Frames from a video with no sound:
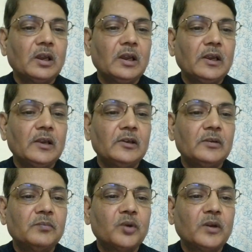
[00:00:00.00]
And
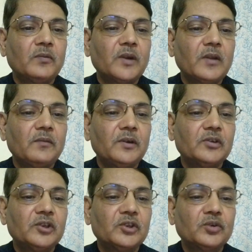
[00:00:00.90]
0.5,
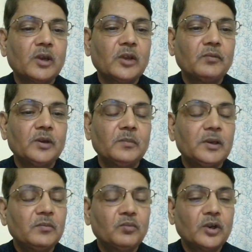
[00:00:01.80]
its square will be
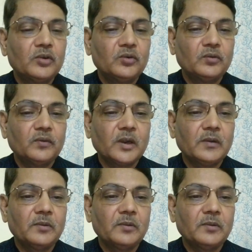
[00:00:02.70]
0.25.